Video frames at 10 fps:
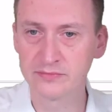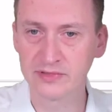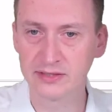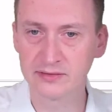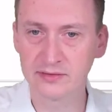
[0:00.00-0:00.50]

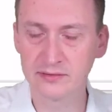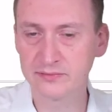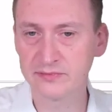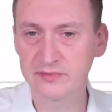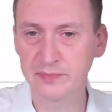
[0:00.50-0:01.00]
Yeah,
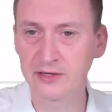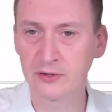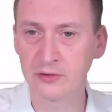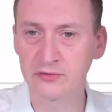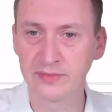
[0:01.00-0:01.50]
it's better
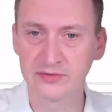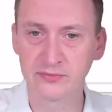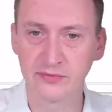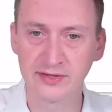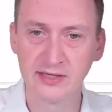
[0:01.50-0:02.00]
not to mess
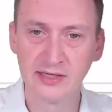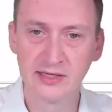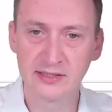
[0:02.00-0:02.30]
with it.